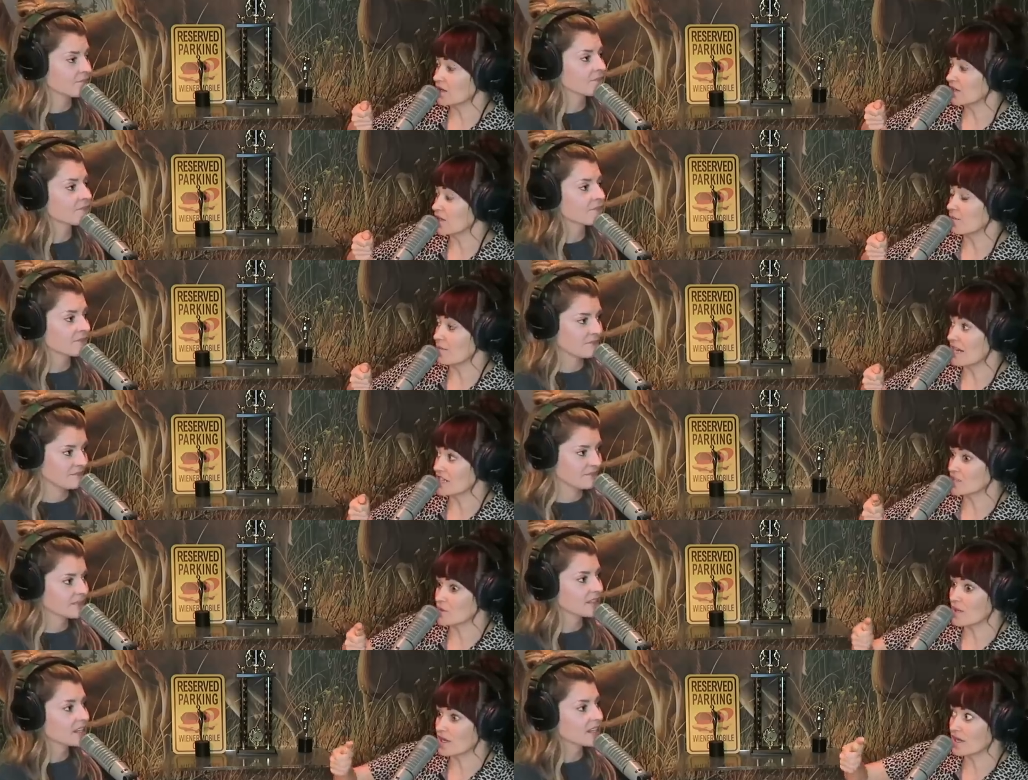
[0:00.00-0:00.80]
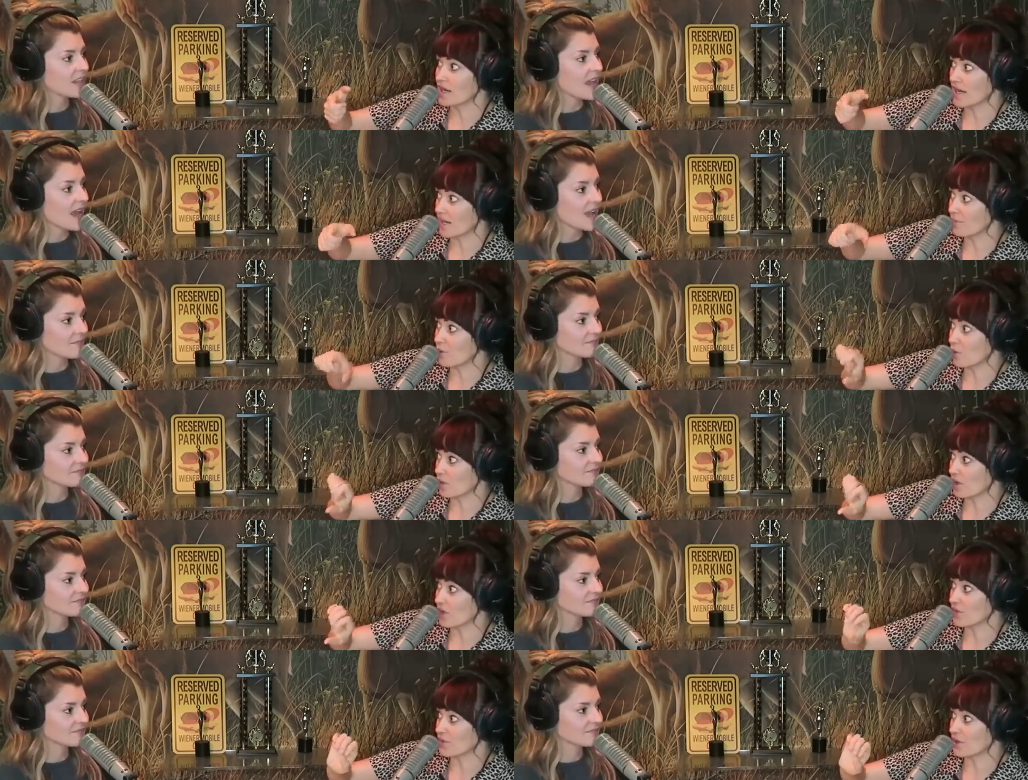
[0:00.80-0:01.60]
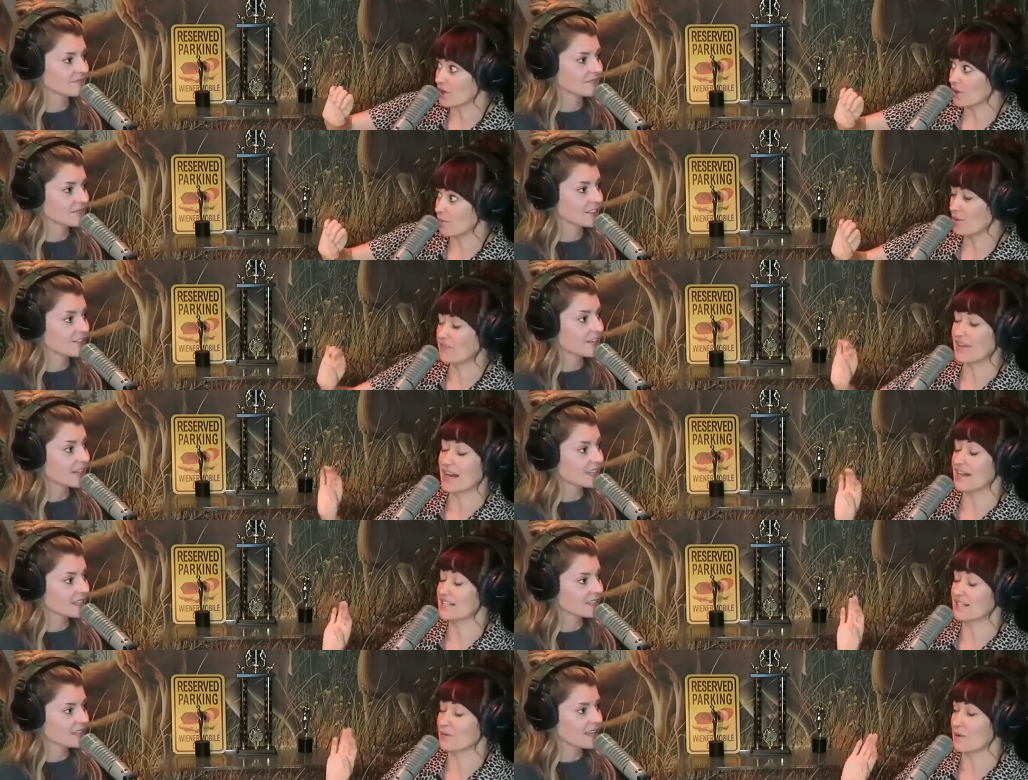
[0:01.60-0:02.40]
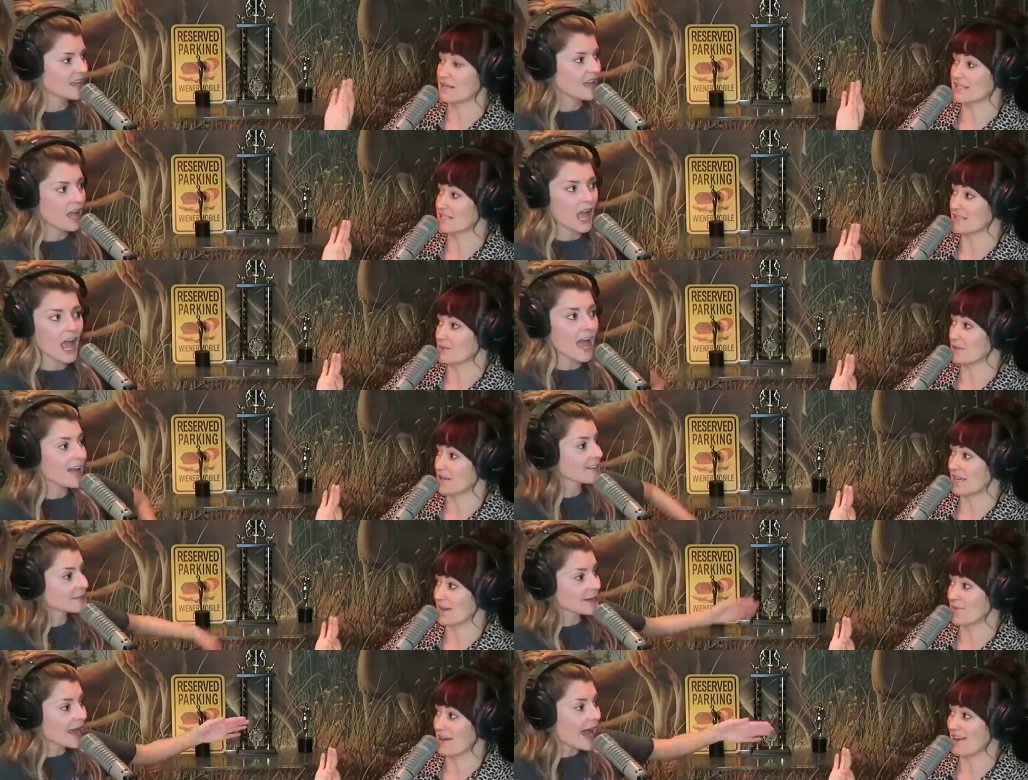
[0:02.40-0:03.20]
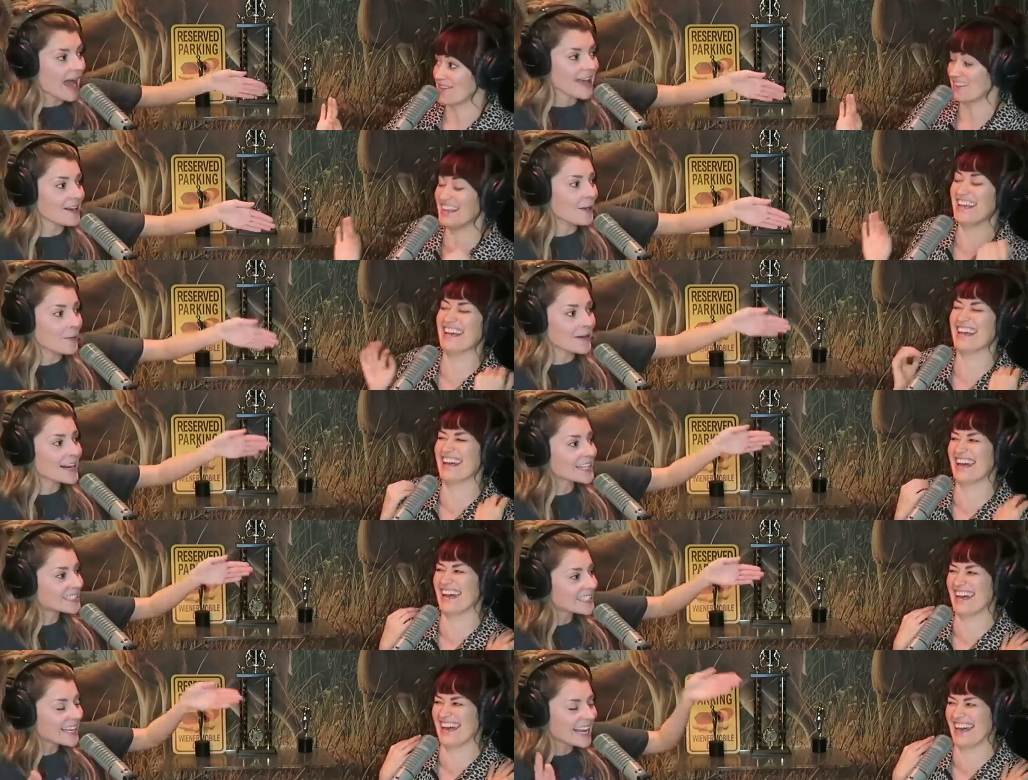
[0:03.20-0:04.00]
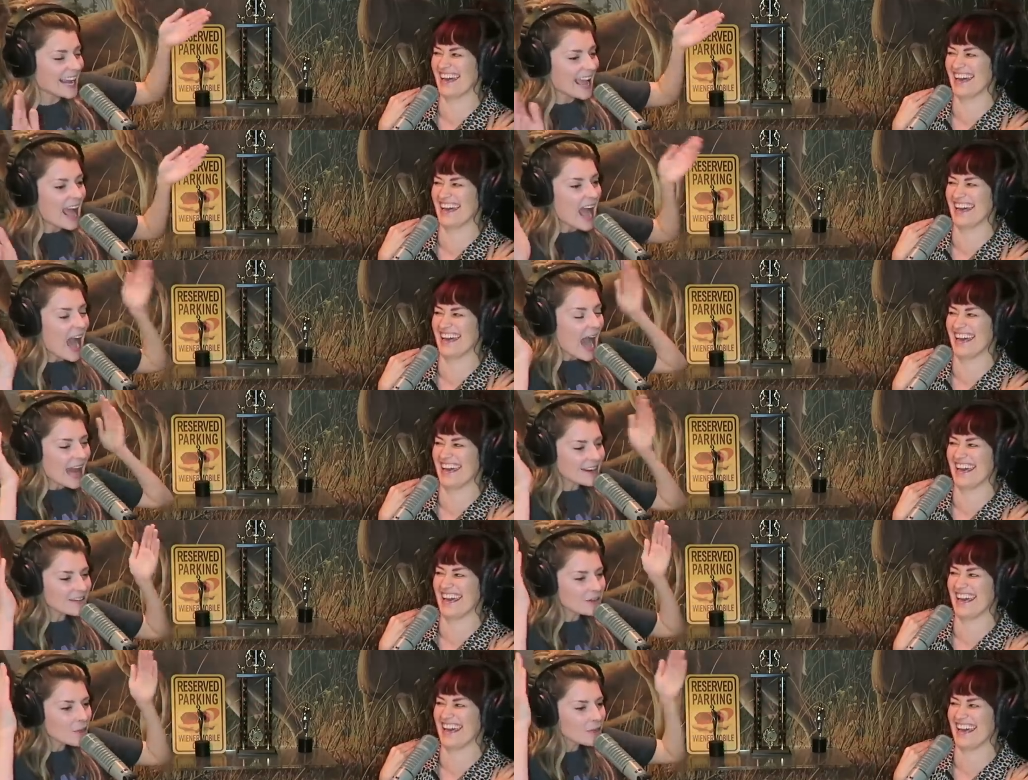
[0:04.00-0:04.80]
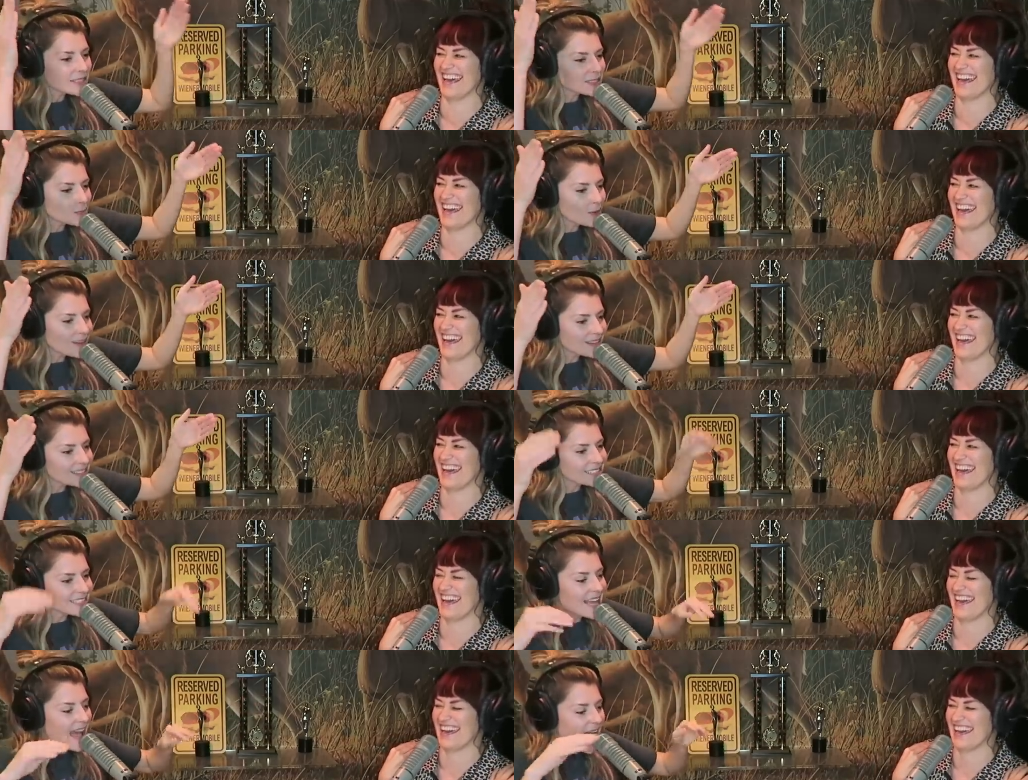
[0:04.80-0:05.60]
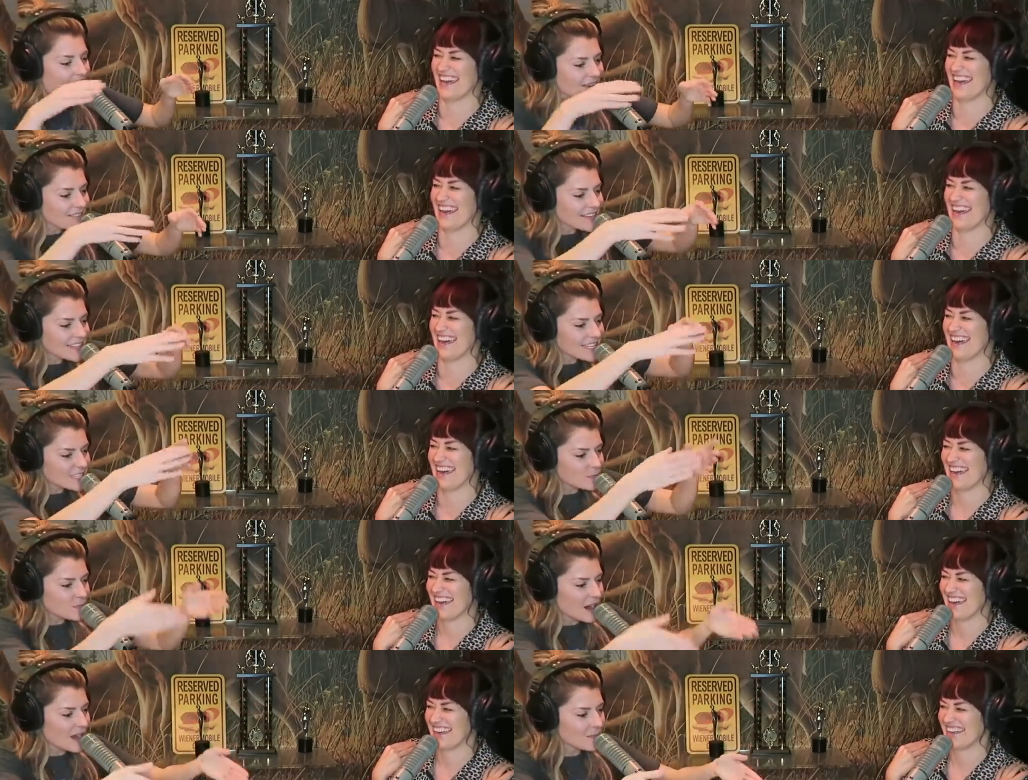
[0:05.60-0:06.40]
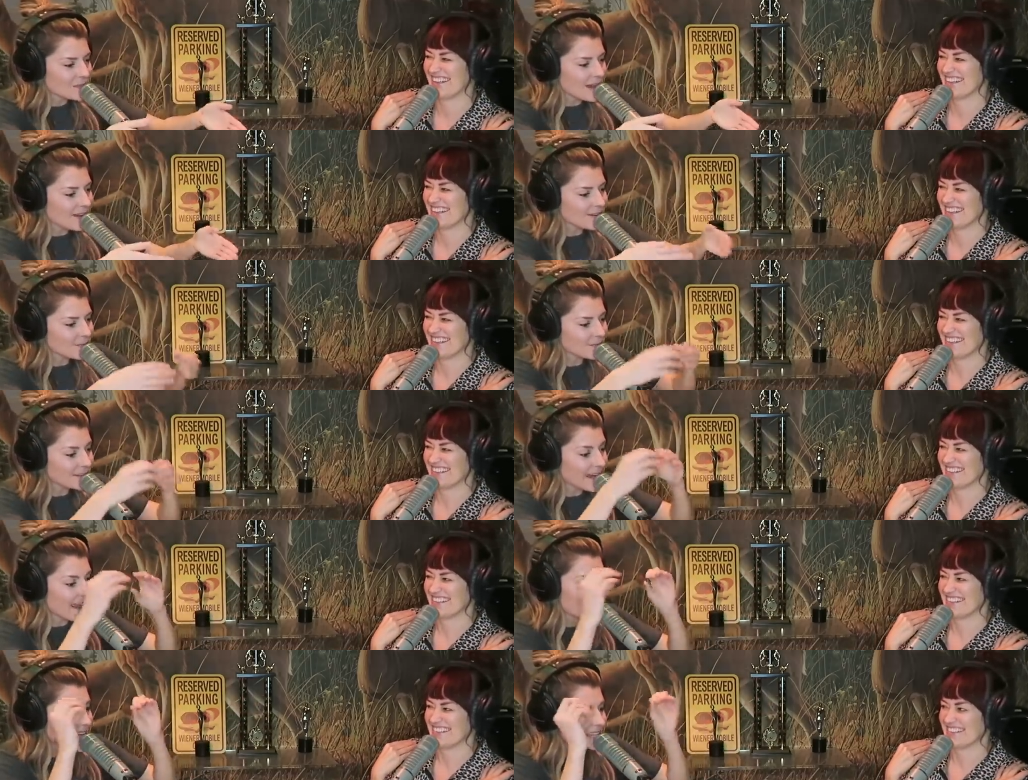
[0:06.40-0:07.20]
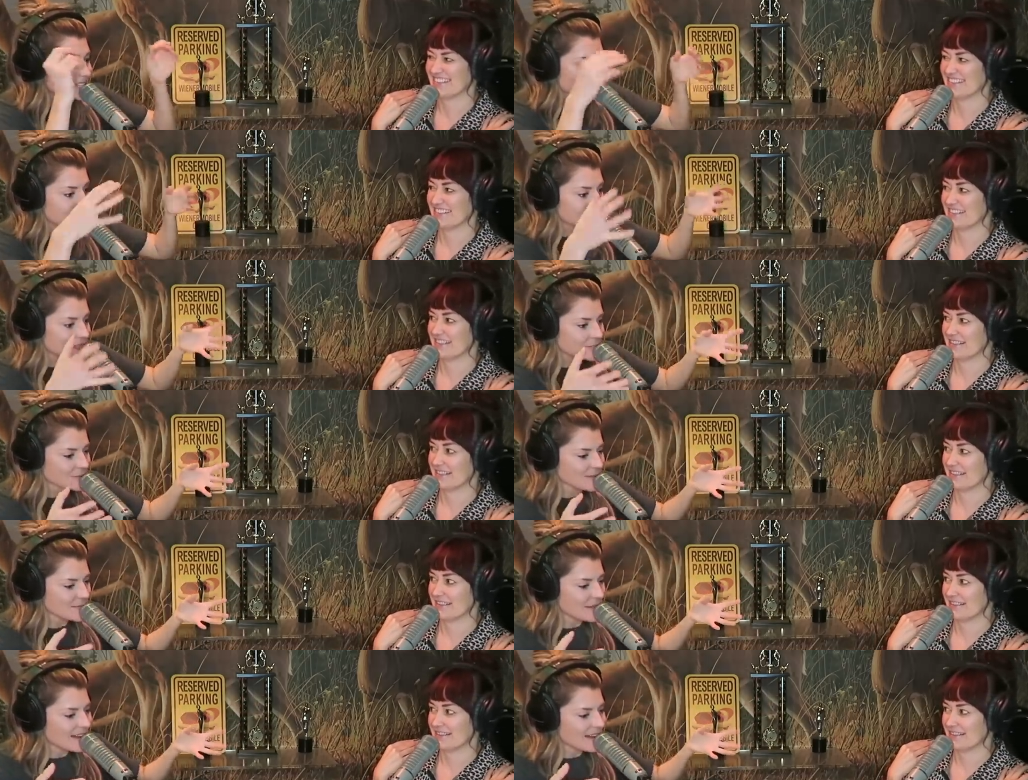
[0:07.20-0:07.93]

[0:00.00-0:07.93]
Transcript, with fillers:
Speaker 1: mm-hmm. a little mesh one yeah. and pour it through. But
Speaker 2: then really? I didn't want to see what I came out. I don't want to see. I don't know what's worse. Having this brown bottle where I, it's a mystery